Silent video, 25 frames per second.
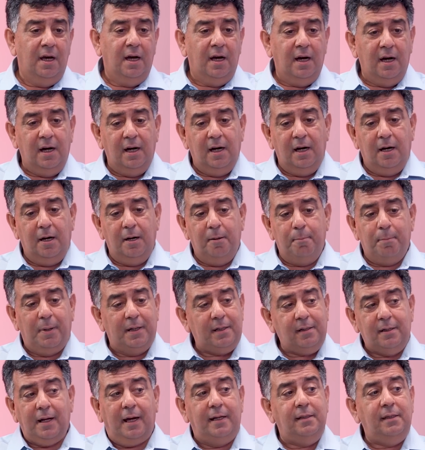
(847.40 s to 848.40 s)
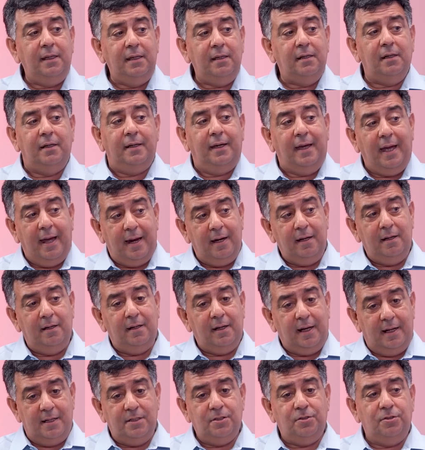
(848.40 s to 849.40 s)
But I think, again,
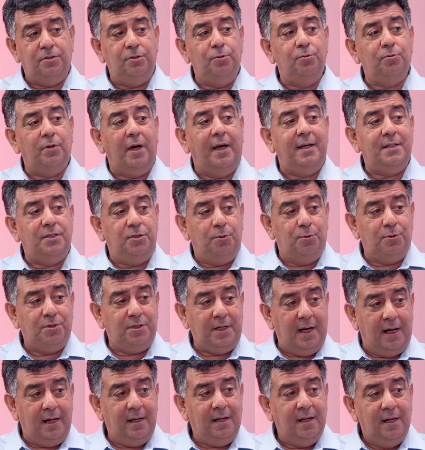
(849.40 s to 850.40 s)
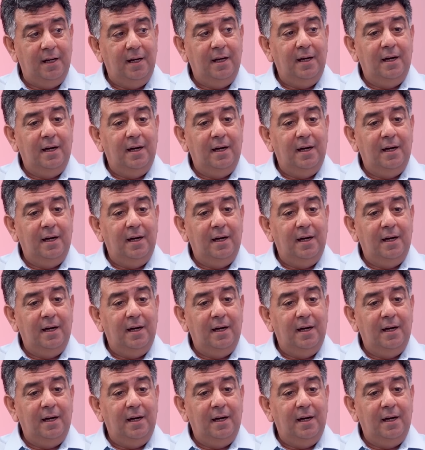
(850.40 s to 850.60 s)
as you said,